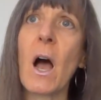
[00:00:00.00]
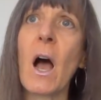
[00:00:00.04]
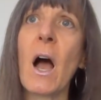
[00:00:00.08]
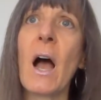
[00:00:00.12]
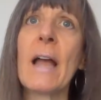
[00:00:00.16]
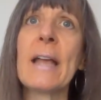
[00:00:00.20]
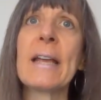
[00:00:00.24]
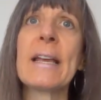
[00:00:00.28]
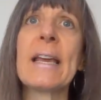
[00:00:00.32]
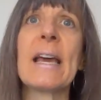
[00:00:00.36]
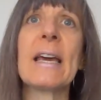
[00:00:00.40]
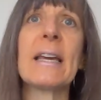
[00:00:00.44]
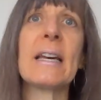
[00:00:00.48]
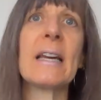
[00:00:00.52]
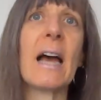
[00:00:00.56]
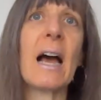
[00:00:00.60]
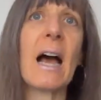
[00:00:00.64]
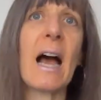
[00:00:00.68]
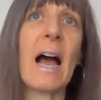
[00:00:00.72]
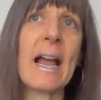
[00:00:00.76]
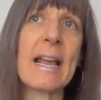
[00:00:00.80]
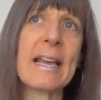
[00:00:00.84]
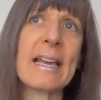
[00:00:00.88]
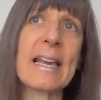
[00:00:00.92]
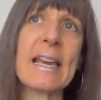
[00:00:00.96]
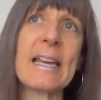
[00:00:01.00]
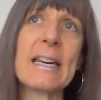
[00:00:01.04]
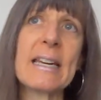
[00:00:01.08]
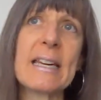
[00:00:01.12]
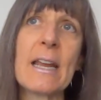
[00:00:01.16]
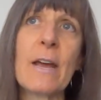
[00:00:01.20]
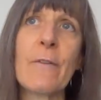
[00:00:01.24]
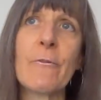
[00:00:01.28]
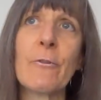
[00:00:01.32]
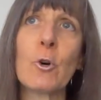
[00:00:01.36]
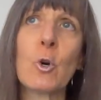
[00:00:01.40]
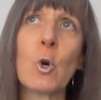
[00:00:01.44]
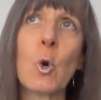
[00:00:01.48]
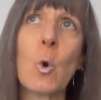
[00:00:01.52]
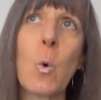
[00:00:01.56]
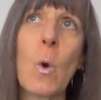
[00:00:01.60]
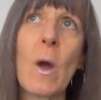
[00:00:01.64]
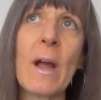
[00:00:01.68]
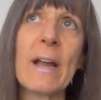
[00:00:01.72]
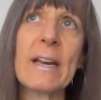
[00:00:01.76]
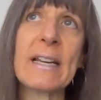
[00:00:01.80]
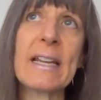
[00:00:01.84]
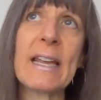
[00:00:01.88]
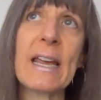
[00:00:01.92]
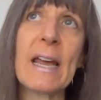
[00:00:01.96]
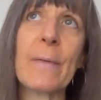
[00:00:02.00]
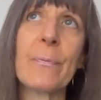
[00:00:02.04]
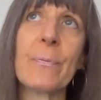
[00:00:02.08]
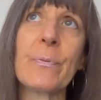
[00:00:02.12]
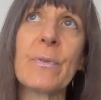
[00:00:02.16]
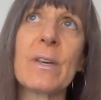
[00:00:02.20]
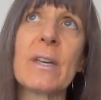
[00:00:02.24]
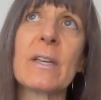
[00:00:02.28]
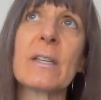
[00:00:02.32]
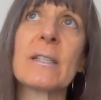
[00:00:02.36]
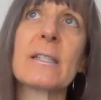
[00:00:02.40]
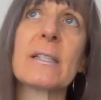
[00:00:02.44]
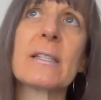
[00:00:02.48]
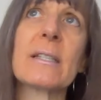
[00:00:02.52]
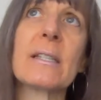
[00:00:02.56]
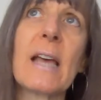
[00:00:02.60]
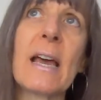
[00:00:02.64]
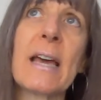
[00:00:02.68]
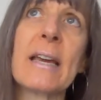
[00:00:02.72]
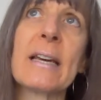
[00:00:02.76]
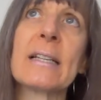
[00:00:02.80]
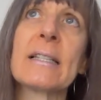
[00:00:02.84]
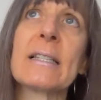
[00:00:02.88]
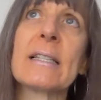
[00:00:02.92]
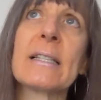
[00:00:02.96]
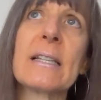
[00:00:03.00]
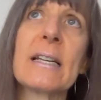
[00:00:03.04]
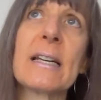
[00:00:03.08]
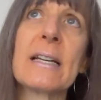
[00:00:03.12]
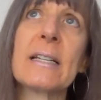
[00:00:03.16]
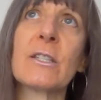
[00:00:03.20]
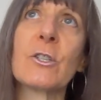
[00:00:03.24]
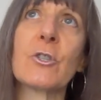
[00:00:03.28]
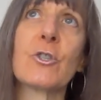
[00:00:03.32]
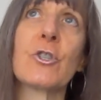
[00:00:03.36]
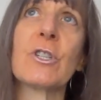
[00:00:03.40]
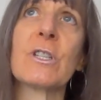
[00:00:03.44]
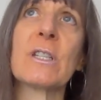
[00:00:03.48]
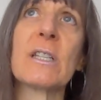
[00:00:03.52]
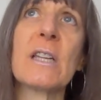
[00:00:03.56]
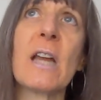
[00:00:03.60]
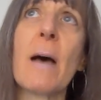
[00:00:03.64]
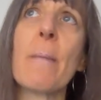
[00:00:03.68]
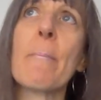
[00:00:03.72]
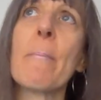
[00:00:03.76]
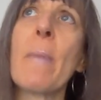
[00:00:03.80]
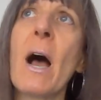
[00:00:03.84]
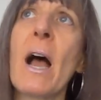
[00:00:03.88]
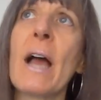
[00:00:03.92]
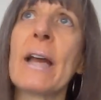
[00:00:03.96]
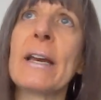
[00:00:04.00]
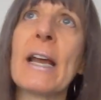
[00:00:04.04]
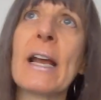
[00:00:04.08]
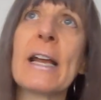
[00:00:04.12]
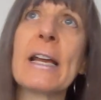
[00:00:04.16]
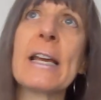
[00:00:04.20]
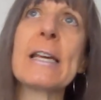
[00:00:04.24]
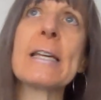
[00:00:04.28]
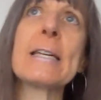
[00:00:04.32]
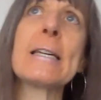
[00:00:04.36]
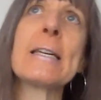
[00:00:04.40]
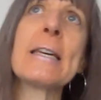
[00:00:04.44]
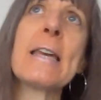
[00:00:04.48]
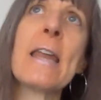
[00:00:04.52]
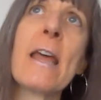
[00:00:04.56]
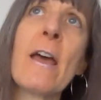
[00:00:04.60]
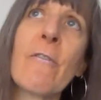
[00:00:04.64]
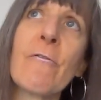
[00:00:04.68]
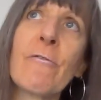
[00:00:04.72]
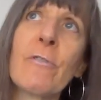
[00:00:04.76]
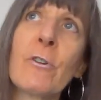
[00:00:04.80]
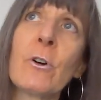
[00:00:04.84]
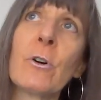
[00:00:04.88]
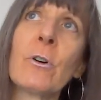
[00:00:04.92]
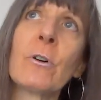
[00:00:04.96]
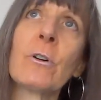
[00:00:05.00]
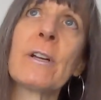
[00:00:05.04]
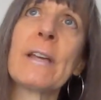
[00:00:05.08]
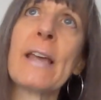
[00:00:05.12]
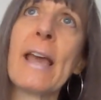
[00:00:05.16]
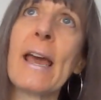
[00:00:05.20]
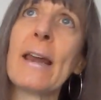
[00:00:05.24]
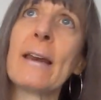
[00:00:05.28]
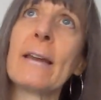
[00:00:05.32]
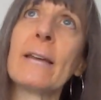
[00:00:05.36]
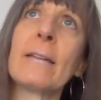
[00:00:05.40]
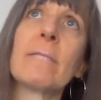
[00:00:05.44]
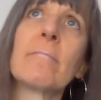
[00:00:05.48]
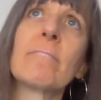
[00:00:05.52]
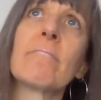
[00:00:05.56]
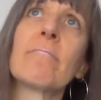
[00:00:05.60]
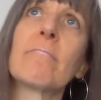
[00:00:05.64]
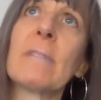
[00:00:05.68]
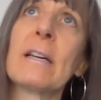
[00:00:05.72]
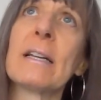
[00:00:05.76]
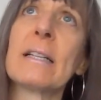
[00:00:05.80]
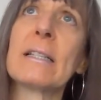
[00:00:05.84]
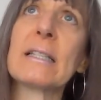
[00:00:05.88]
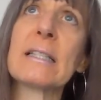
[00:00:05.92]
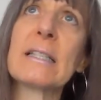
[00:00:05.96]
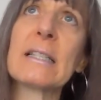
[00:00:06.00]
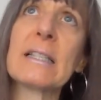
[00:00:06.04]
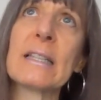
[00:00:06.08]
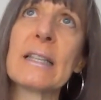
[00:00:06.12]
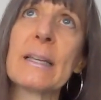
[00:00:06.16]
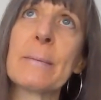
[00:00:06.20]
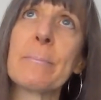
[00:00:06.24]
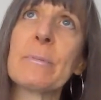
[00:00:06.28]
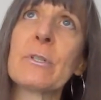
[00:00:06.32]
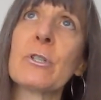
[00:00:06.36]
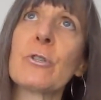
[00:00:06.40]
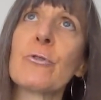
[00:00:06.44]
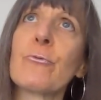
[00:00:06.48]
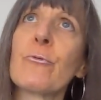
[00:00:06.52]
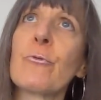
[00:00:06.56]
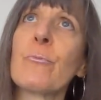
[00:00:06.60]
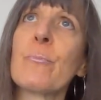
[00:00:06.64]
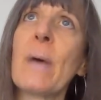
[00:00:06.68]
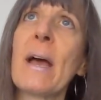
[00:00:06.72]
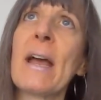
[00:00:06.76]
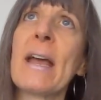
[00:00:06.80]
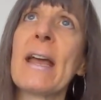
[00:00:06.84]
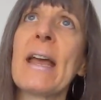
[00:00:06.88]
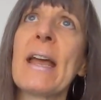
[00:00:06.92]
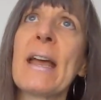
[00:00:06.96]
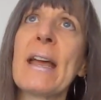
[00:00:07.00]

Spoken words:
I can never quite get this and it's just not mine. I can never get it. It slips through my